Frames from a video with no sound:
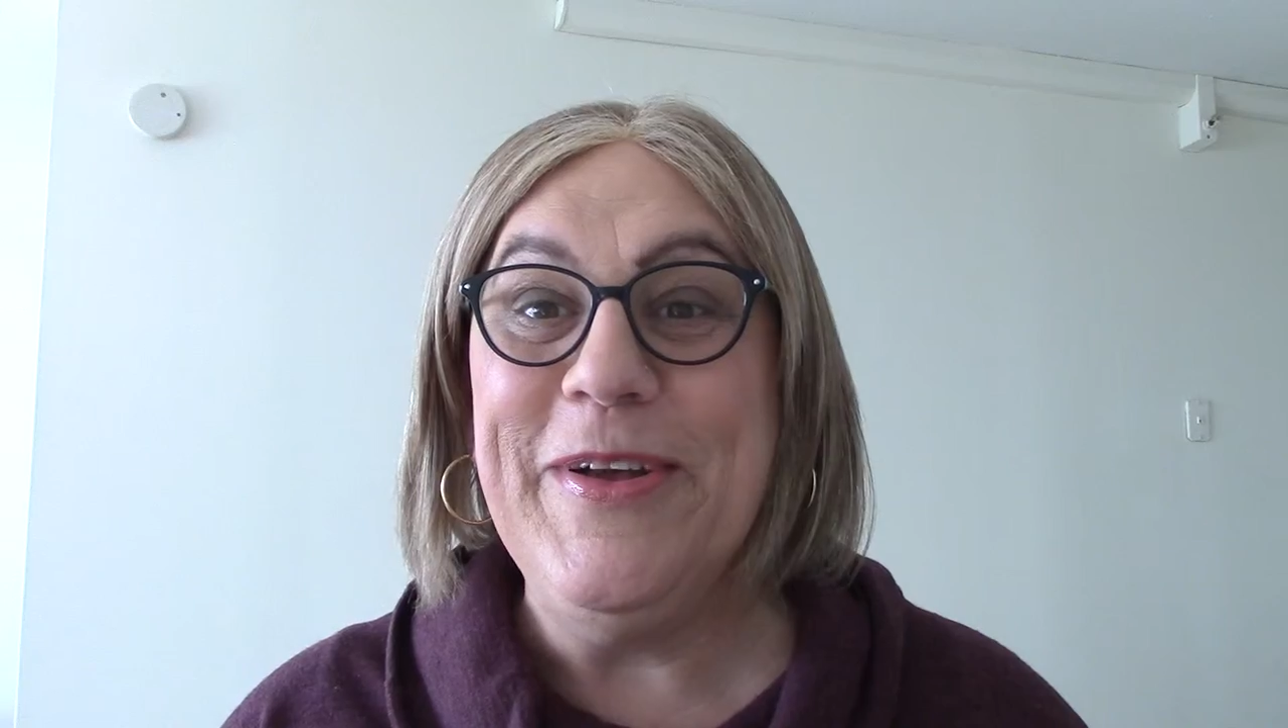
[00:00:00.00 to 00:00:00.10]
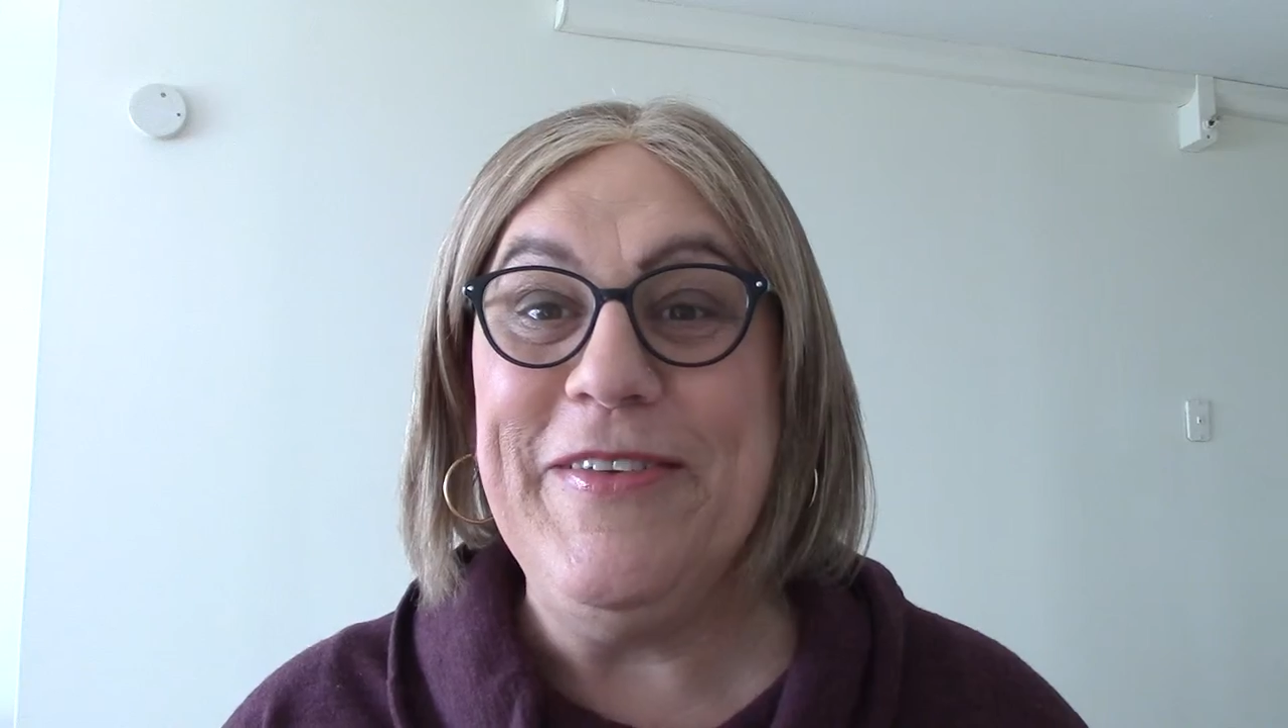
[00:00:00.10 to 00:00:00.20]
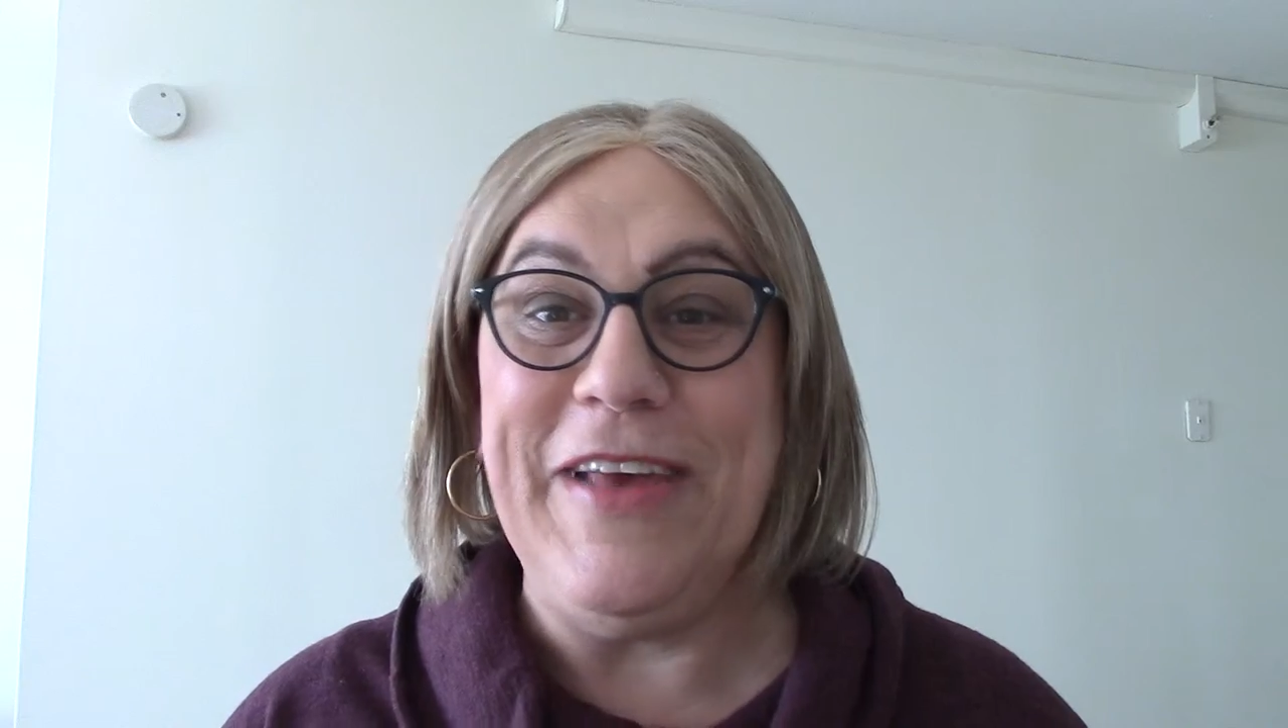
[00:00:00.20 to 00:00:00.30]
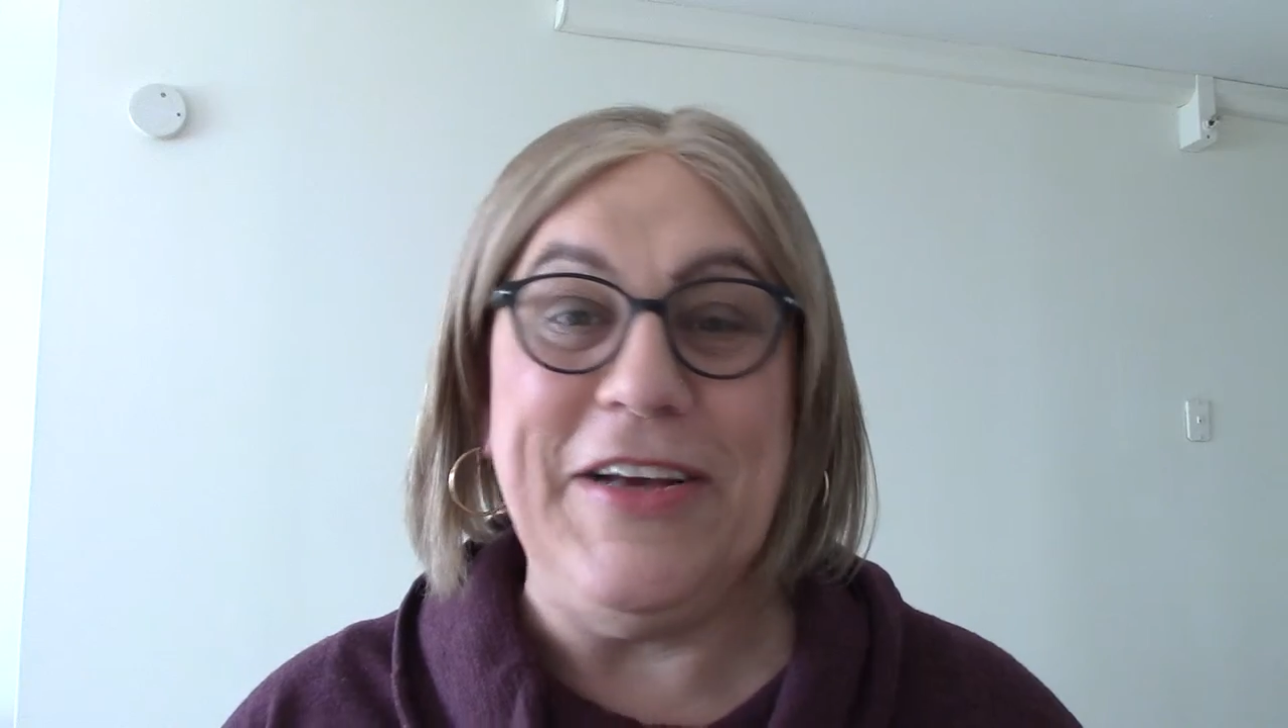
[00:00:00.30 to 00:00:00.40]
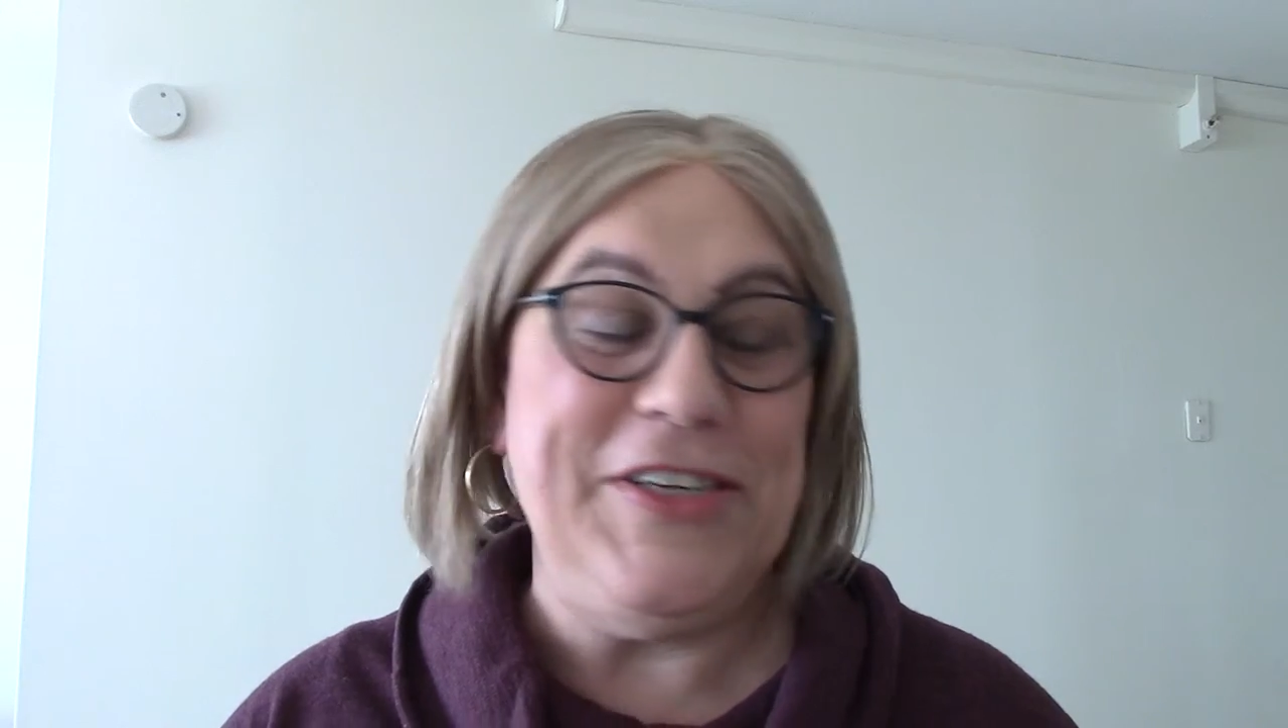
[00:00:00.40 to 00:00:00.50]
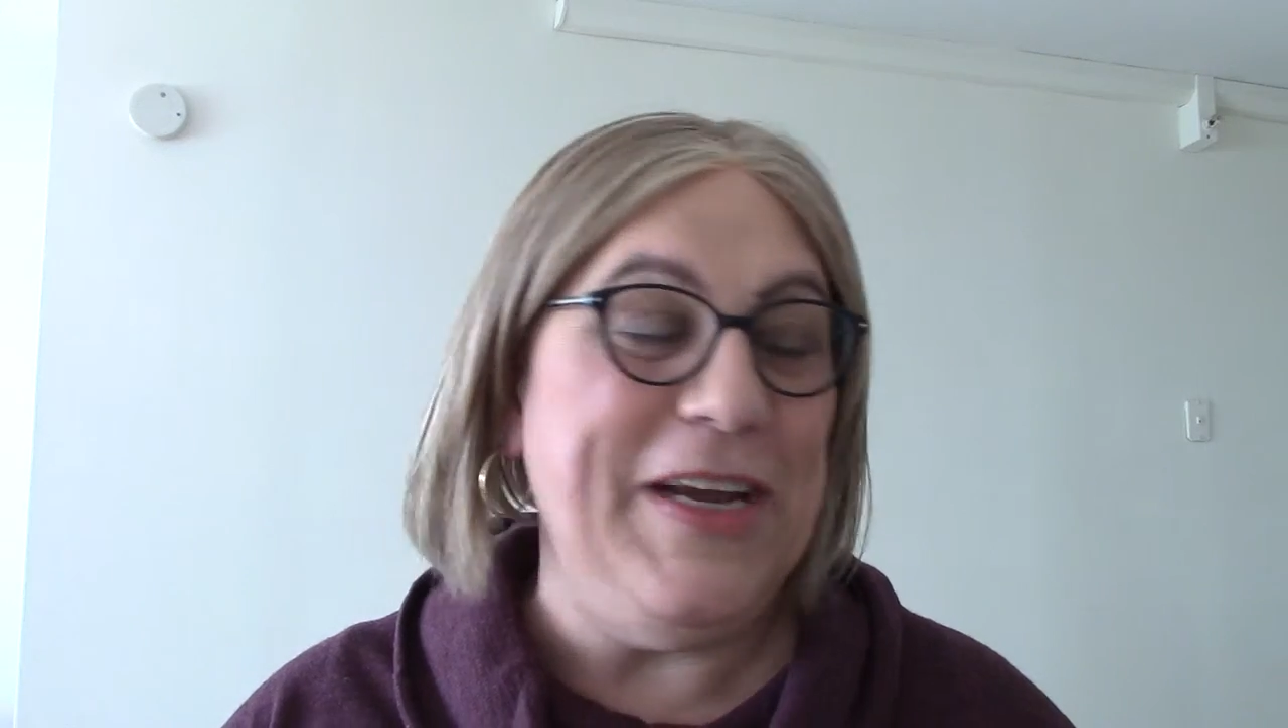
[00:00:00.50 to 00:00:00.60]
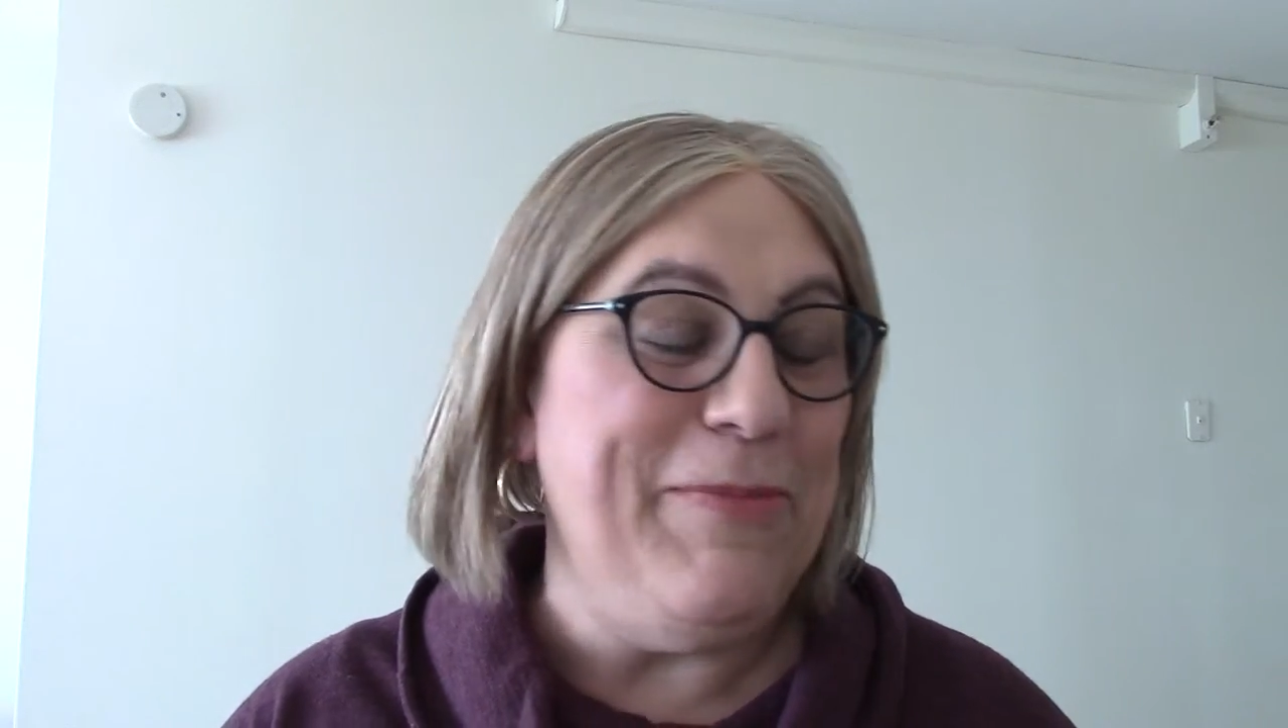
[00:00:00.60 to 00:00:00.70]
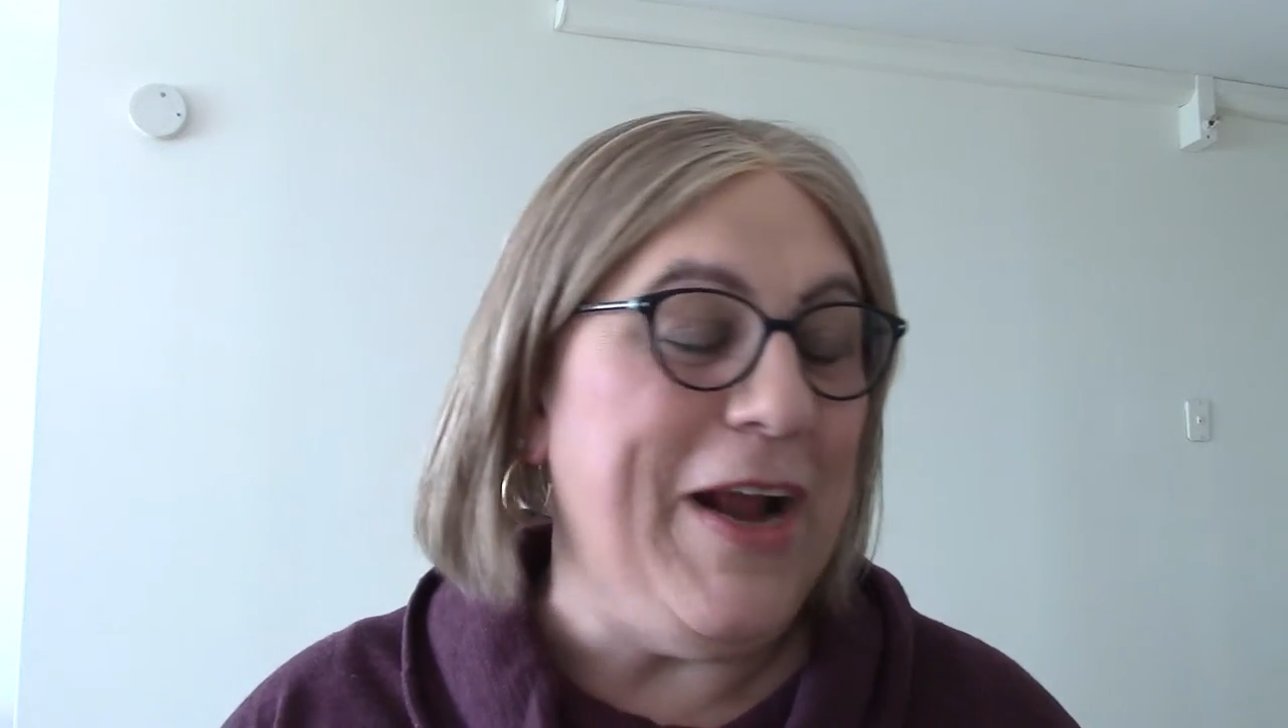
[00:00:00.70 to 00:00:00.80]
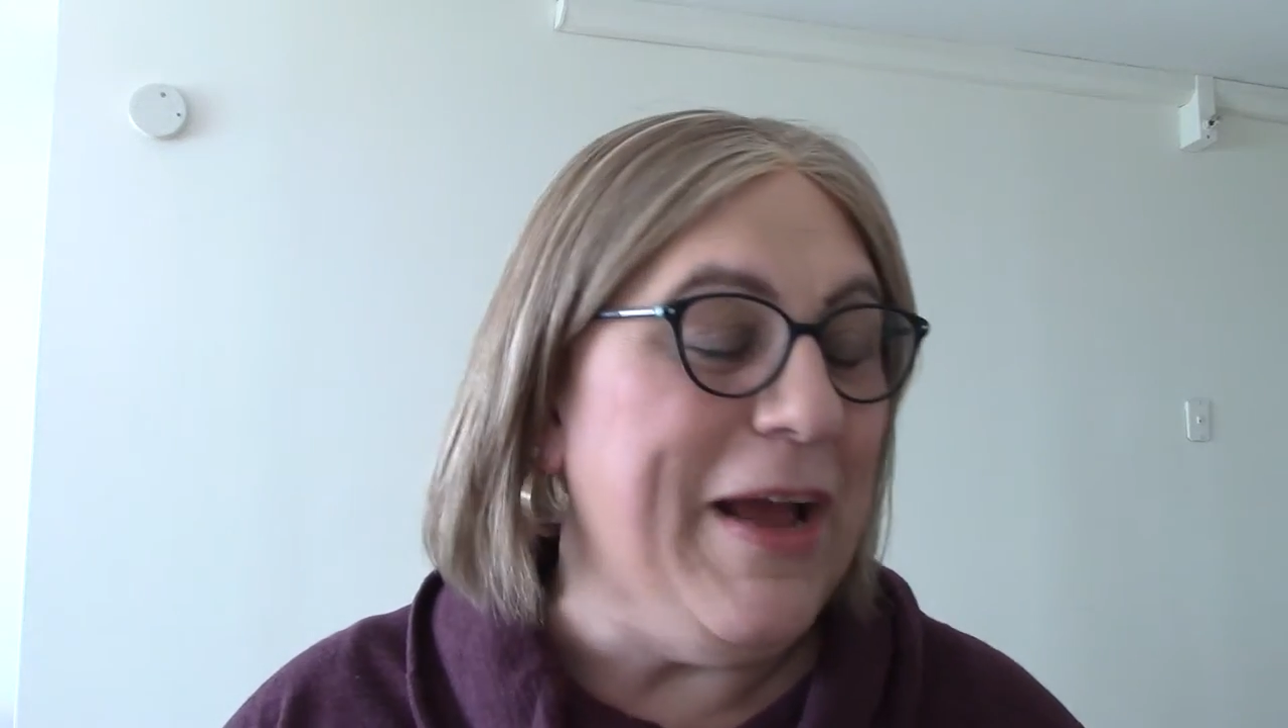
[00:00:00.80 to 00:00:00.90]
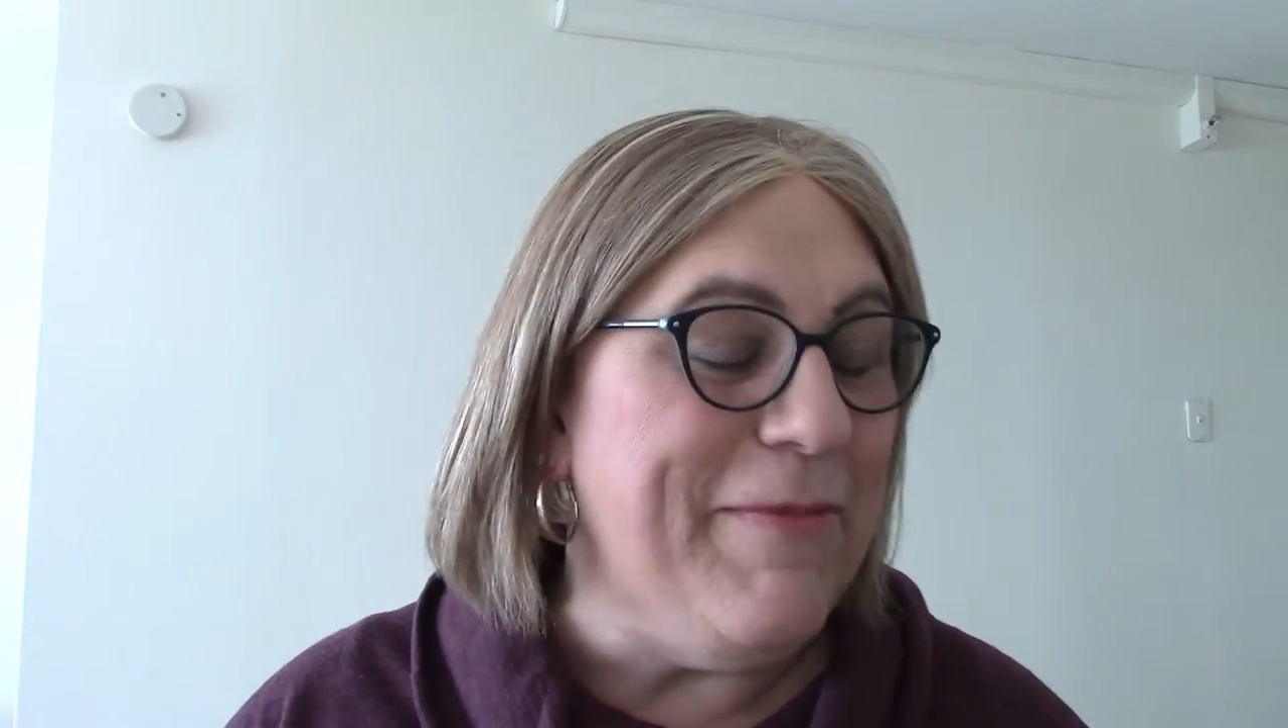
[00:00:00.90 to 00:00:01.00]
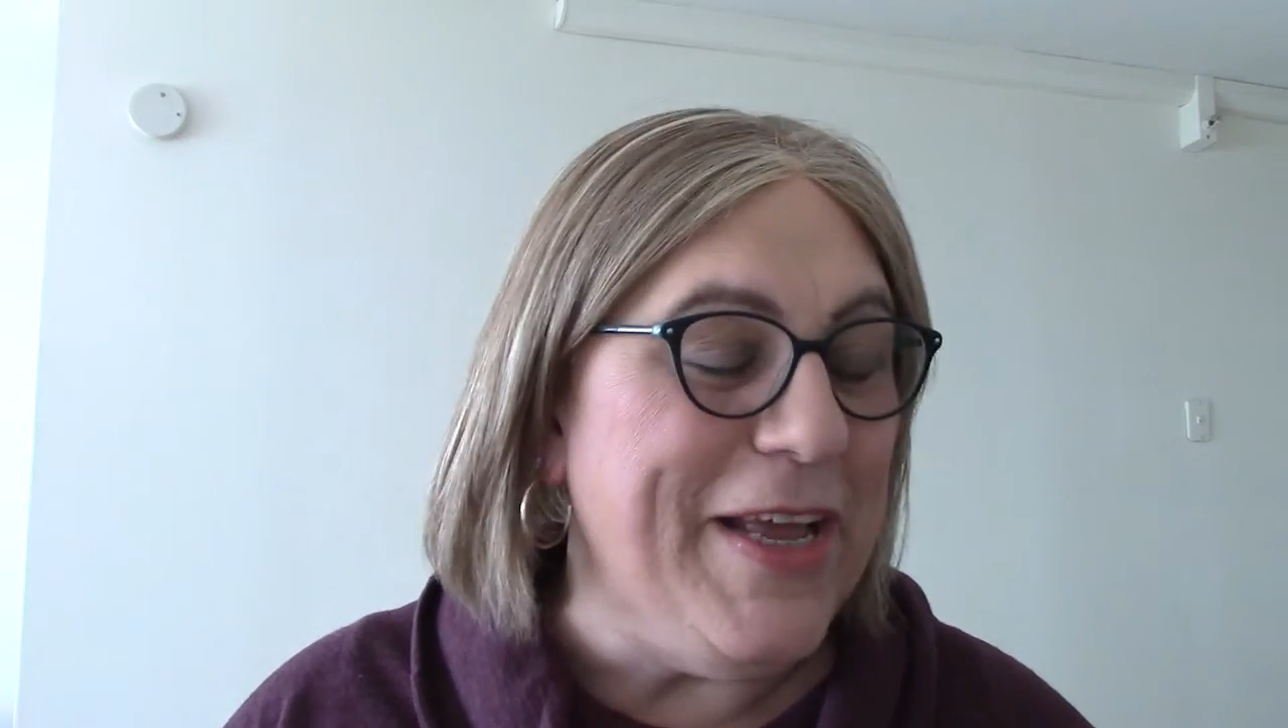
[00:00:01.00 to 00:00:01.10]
Sasha, Abraham,